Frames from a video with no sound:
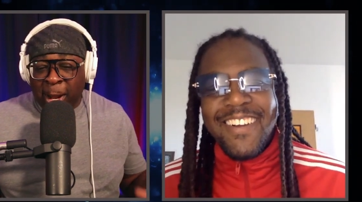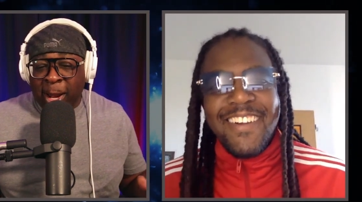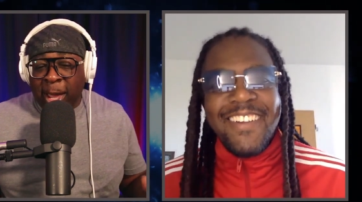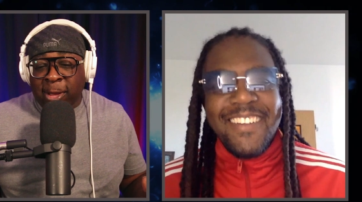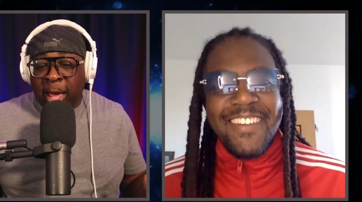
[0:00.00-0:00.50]

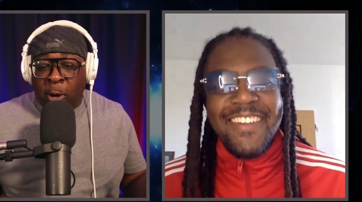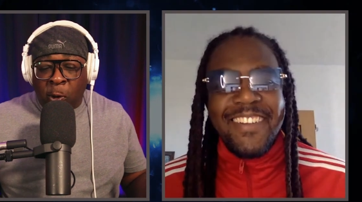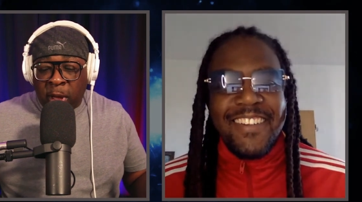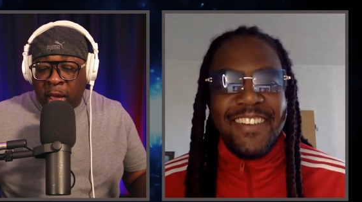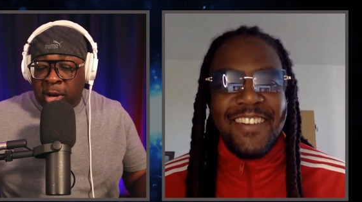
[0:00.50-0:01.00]
Speaker 1: Like that.
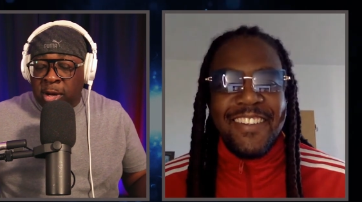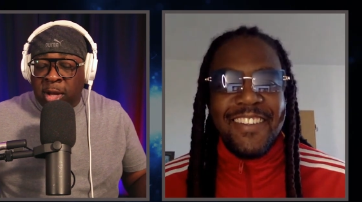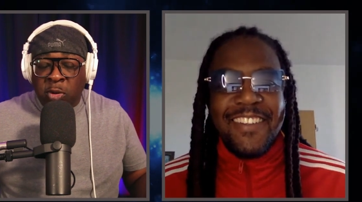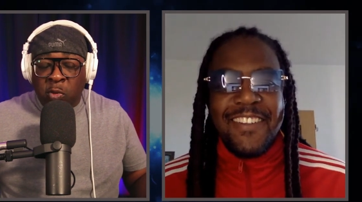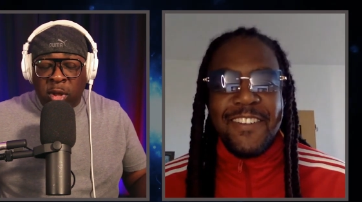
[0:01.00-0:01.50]
Okay, and
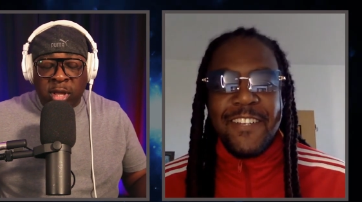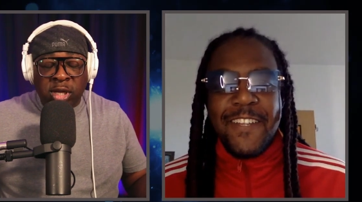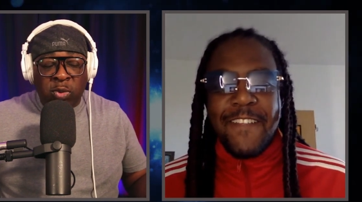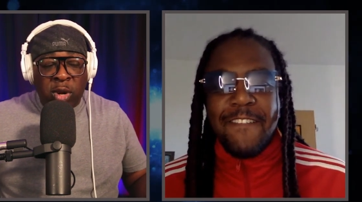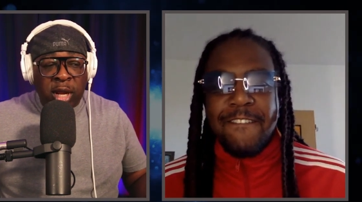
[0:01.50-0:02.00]
another one.
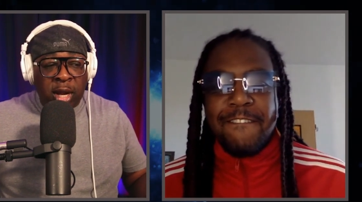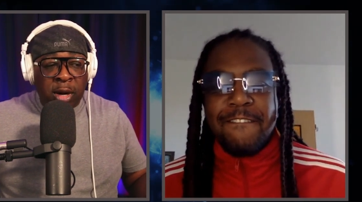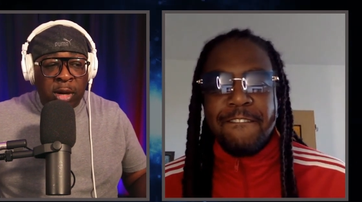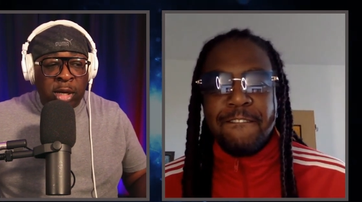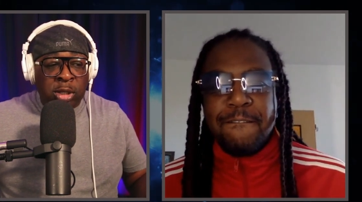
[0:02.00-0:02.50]
This one
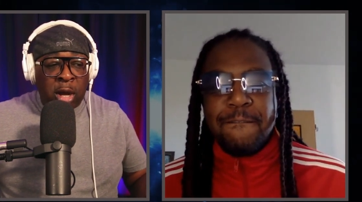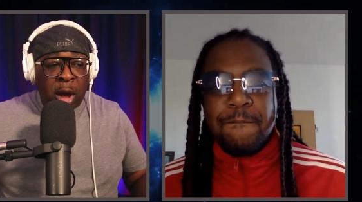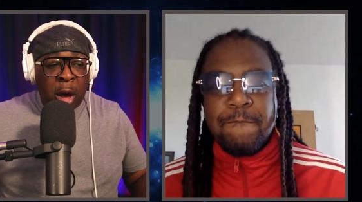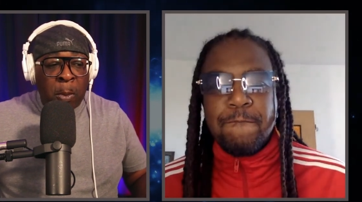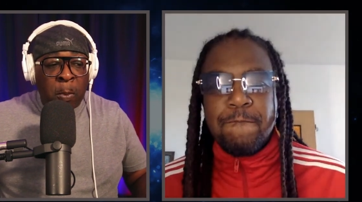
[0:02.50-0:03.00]
here is
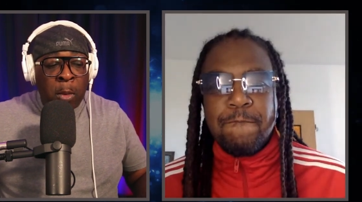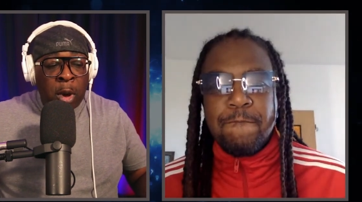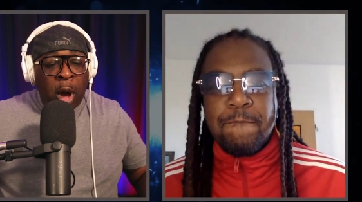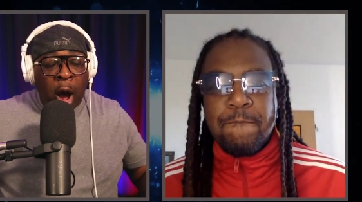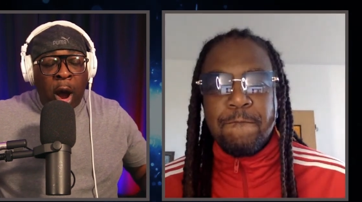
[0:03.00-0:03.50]
um
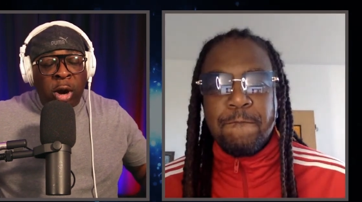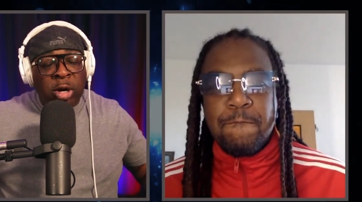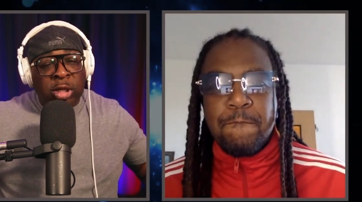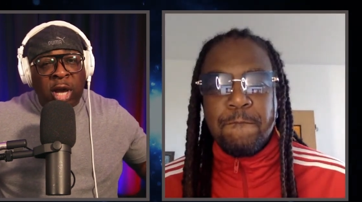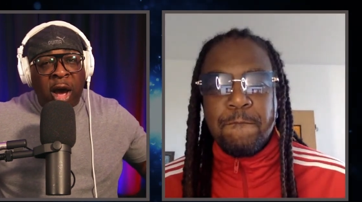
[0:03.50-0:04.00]
an
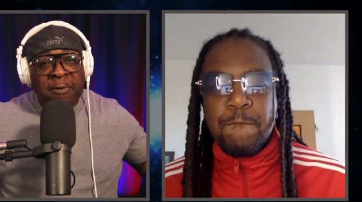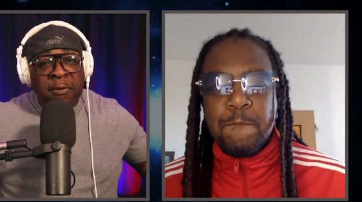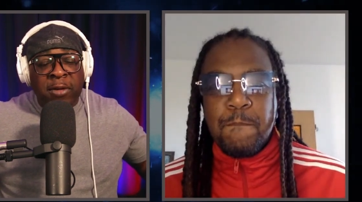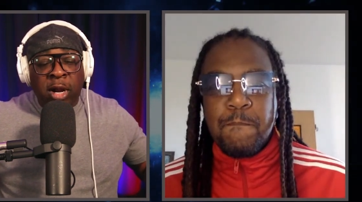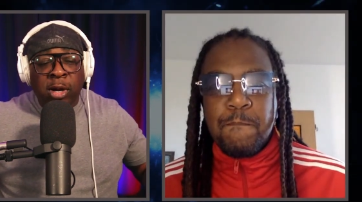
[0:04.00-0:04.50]
artist off
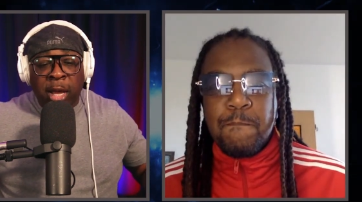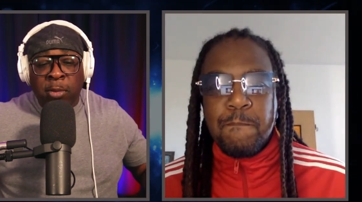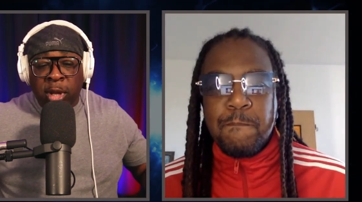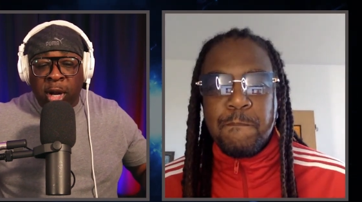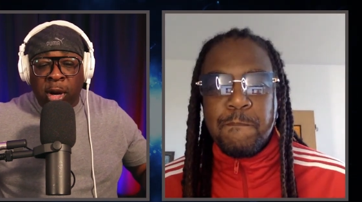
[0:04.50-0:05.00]
of your
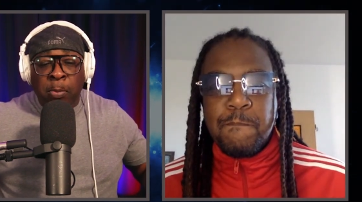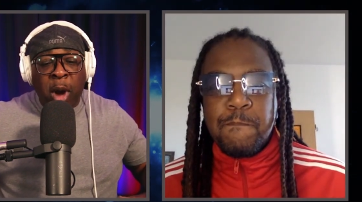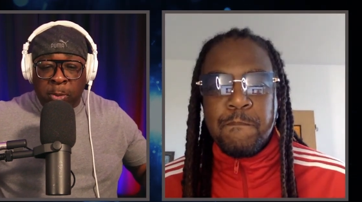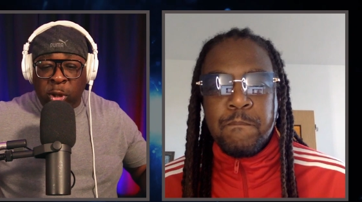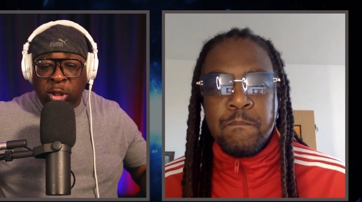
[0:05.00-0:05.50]
label here,
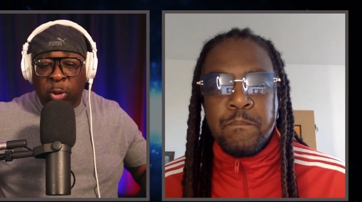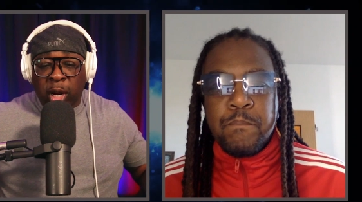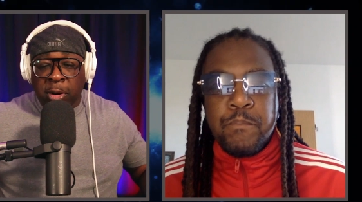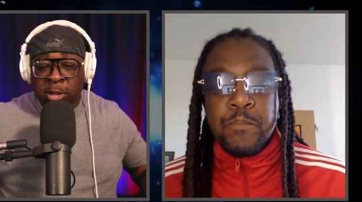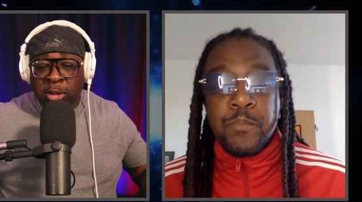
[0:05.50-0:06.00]
Bombers
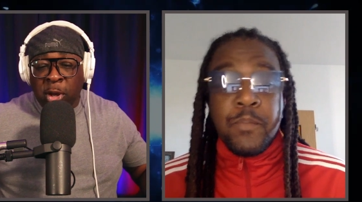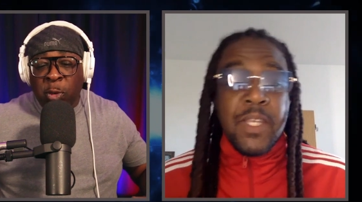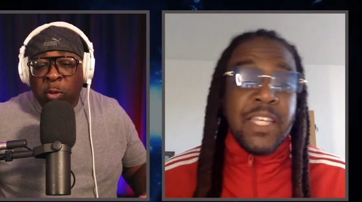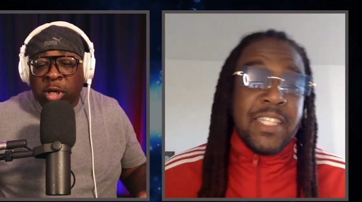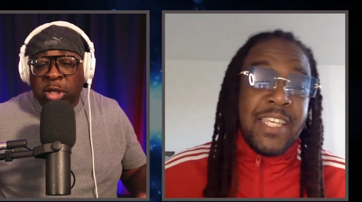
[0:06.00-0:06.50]
Records.
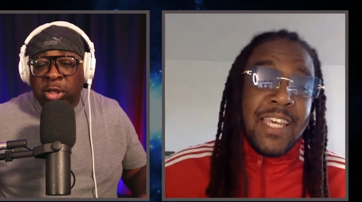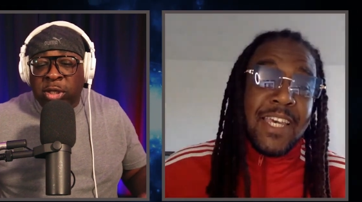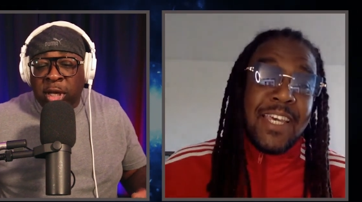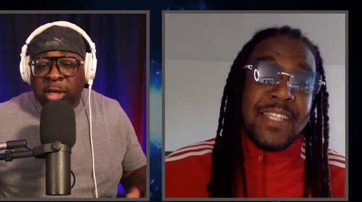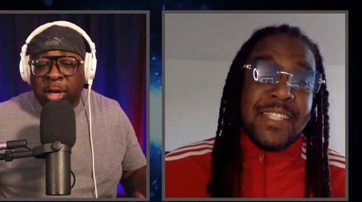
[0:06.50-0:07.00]
With yeah.
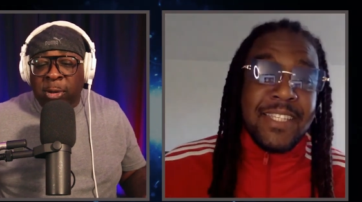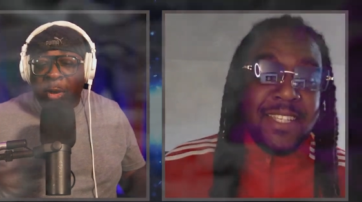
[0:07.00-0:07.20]
Cyndi